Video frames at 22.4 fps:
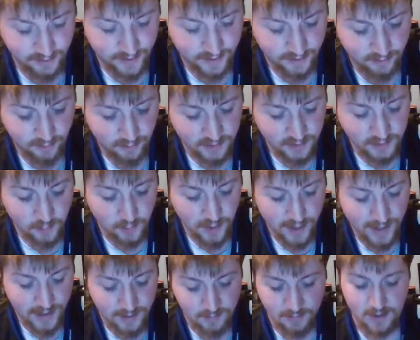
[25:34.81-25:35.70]
Like Chris
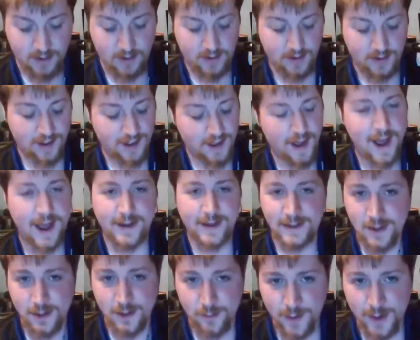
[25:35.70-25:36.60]
Weidman, I
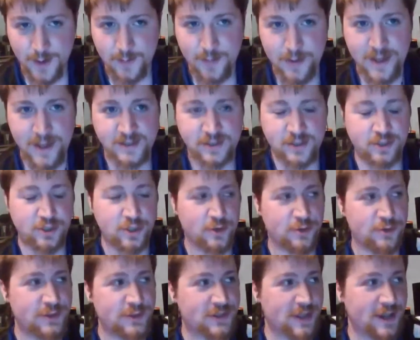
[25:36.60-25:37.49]
don't want to paste
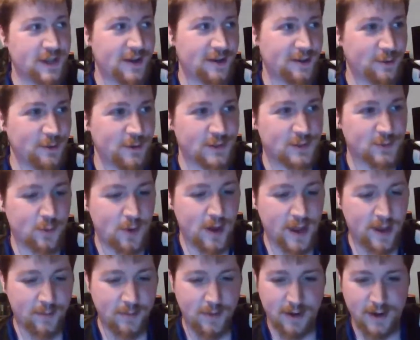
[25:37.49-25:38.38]
juice on Chris
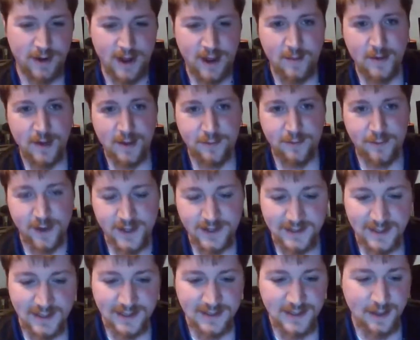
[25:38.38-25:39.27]
Weidman. How many
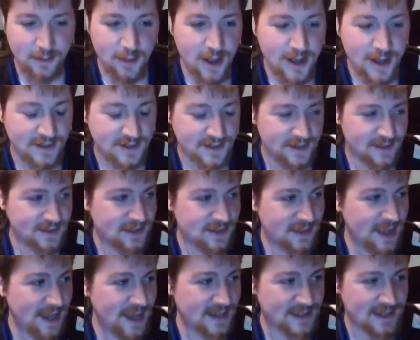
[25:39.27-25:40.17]
fights has he lost in
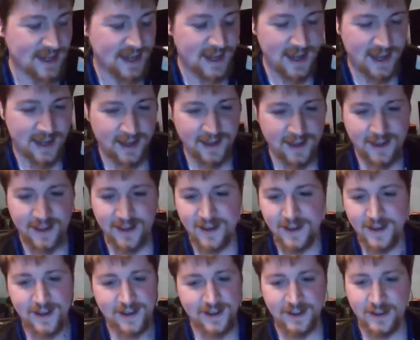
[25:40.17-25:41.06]
his last 8?
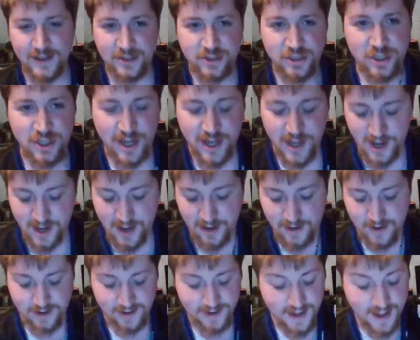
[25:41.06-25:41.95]
The
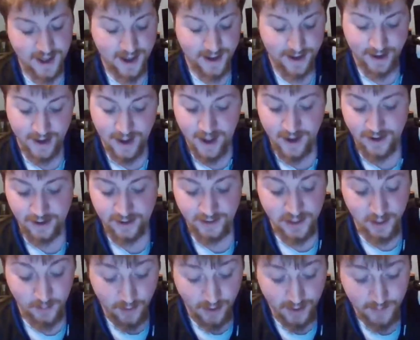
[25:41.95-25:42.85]
chin, yada yada.
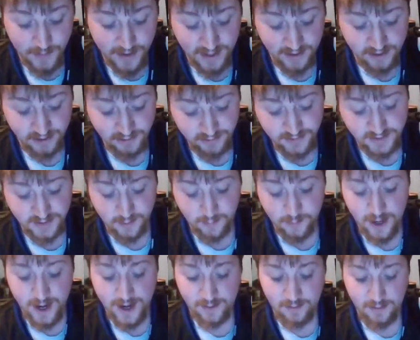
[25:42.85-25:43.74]
Don't want to pay juice
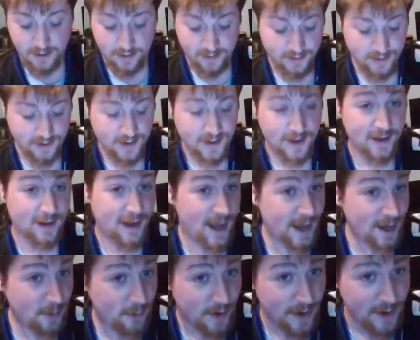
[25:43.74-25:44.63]
on Weidman.
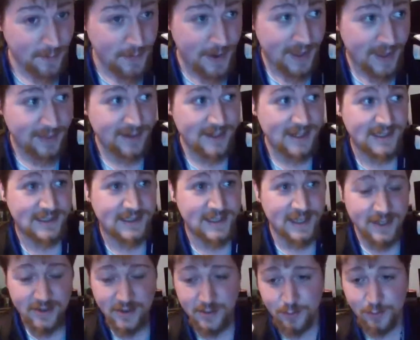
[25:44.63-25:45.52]
I don't want to pay the
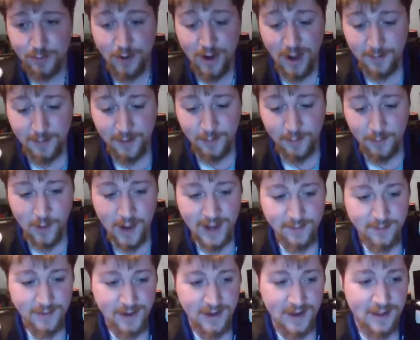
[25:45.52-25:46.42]
decision prop on
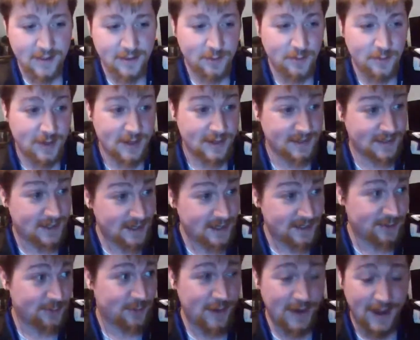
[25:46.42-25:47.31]
Weidman either, because
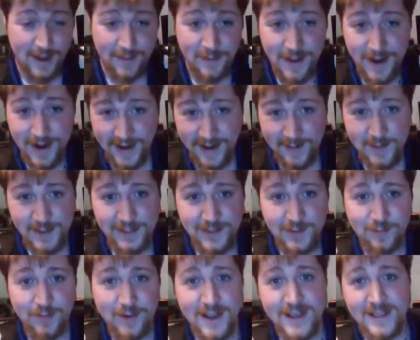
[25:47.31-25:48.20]
guess what? I'm not going to be
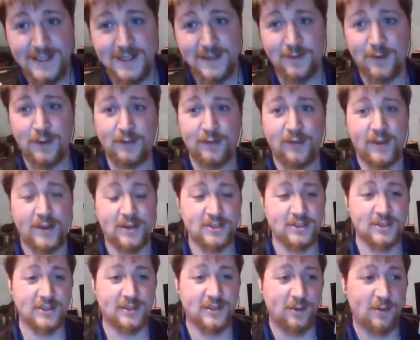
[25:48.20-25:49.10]
surprised if he
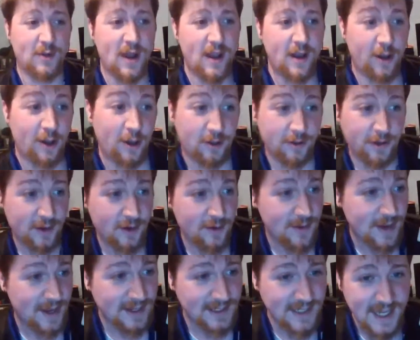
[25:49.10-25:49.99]
finishes Uriah Hall. You
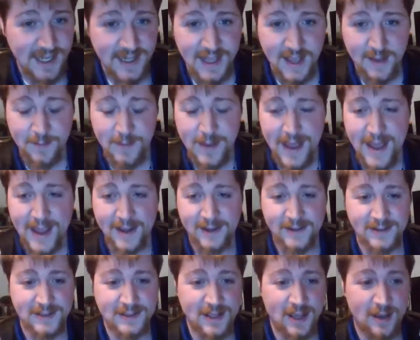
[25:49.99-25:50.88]
know, he could take that
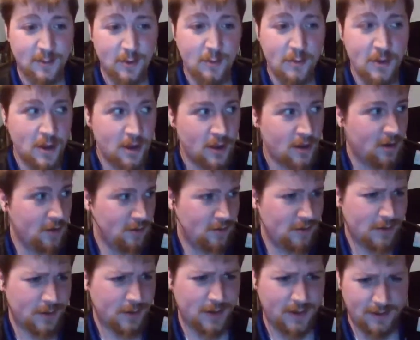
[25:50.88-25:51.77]
back and sub him,
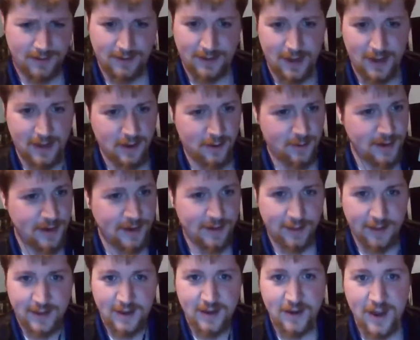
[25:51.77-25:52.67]
or you know,
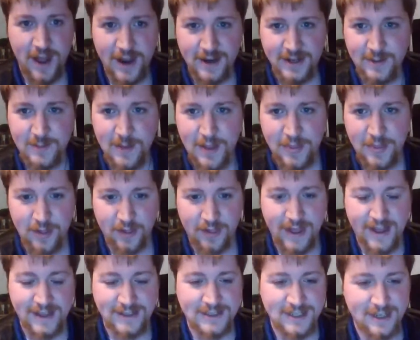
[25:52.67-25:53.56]
he knocked him out the
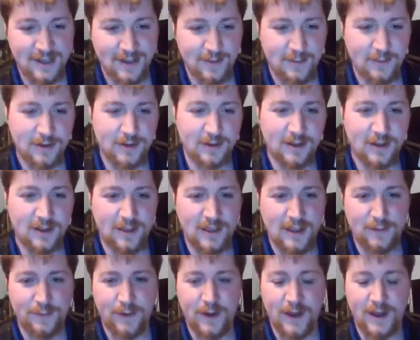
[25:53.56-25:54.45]
last time
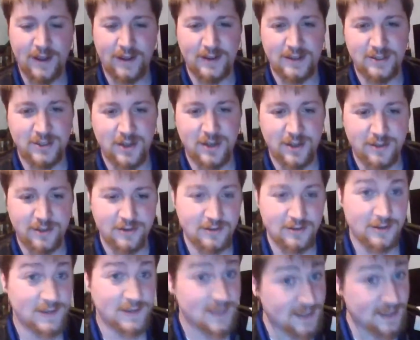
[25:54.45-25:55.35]
they fought each
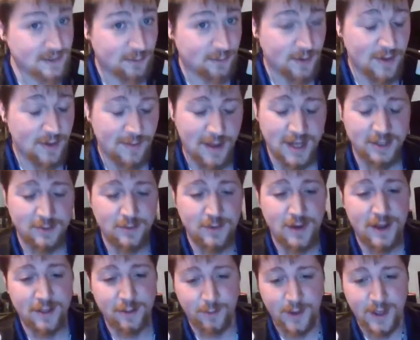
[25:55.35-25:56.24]
other. This is a rematch,
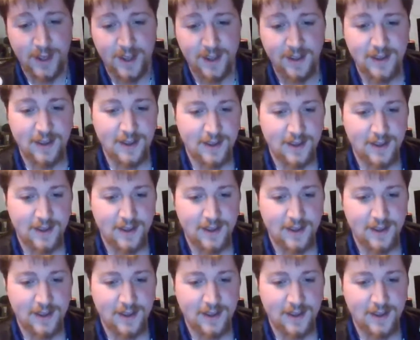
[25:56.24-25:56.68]
by the way.